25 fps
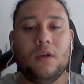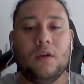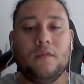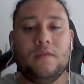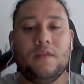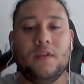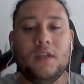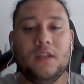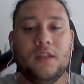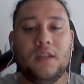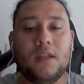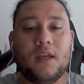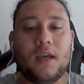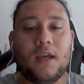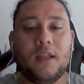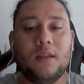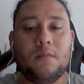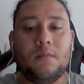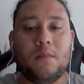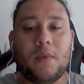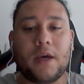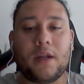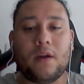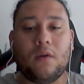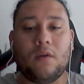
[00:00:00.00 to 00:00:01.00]
the
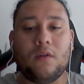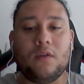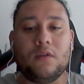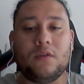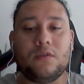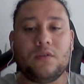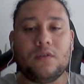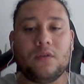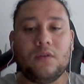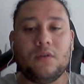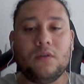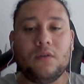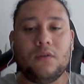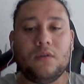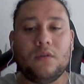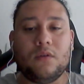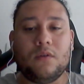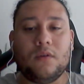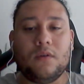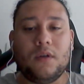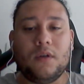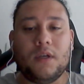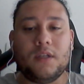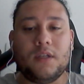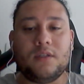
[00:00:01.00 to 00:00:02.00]
dead but
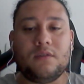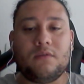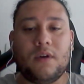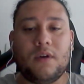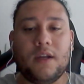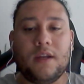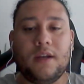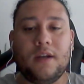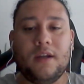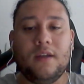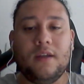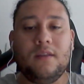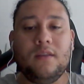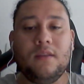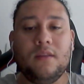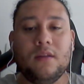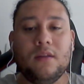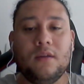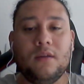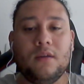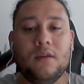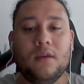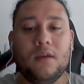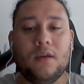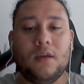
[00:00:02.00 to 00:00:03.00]
also strengthen
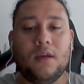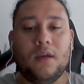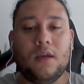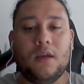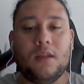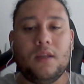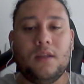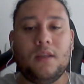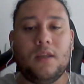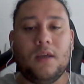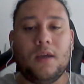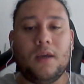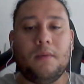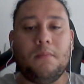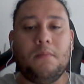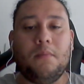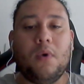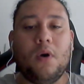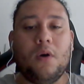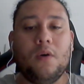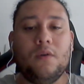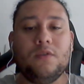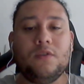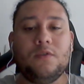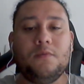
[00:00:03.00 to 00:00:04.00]
the
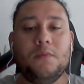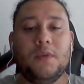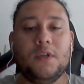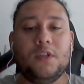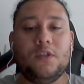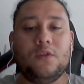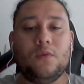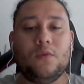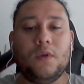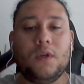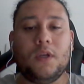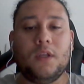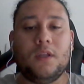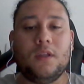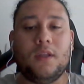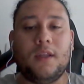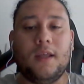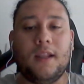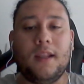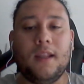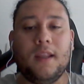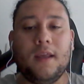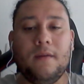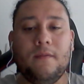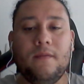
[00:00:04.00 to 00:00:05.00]
bonds between
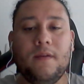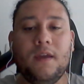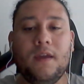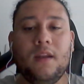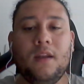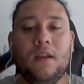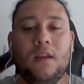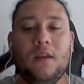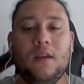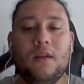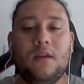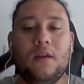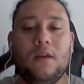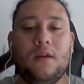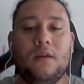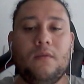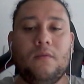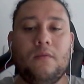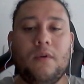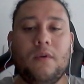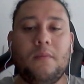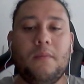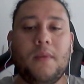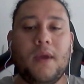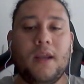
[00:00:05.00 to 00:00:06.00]
the living,
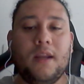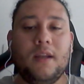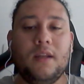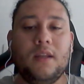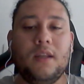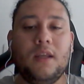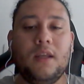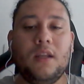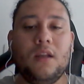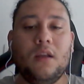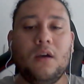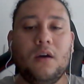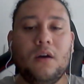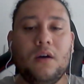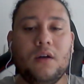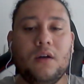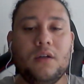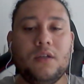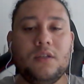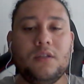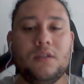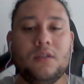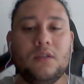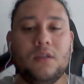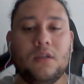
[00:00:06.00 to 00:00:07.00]
reminding
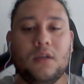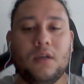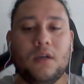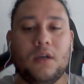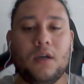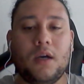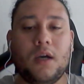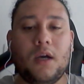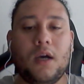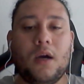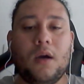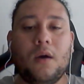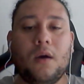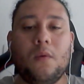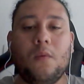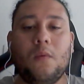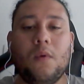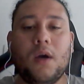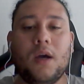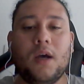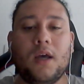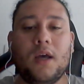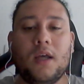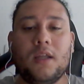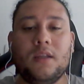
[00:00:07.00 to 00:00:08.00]
us
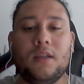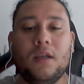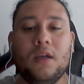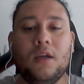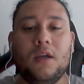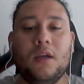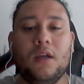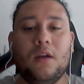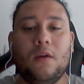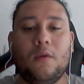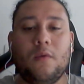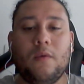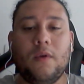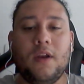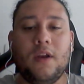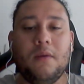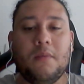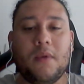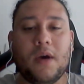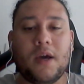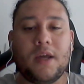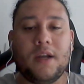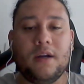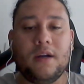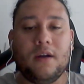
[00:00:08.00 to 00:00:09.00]
what really
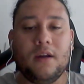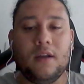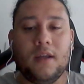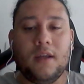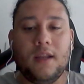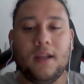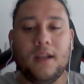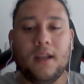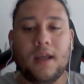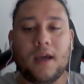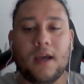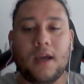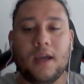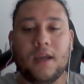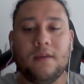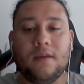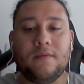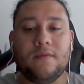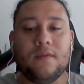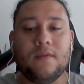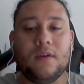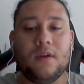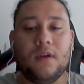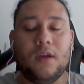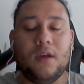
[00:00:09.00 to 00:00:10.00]
matters in life,
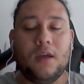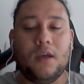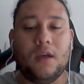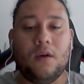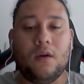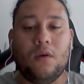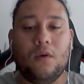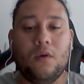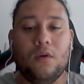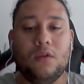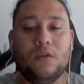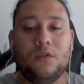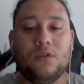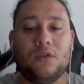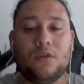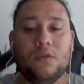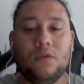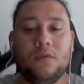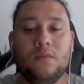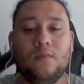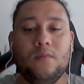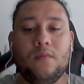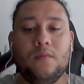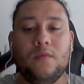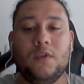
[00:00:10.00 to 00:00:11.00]

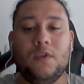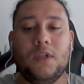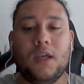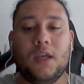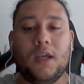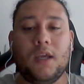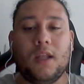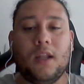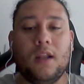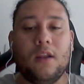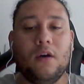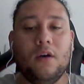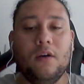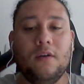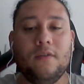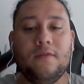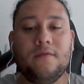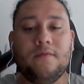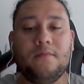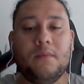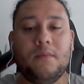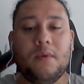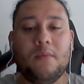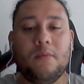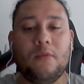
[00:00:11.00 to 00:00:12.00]
also the love,
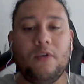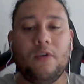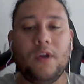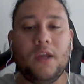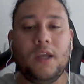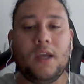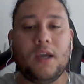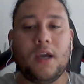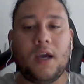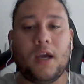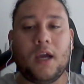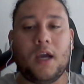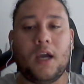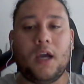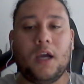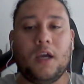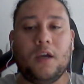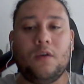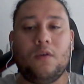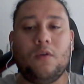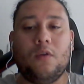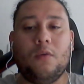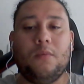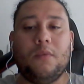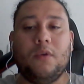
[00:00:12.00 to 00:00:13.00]
memory,
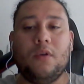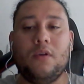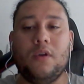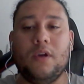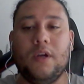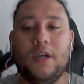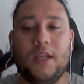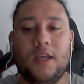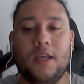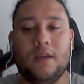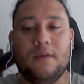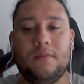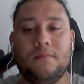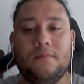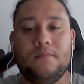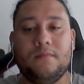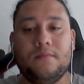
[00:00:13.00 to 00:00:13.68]
and community.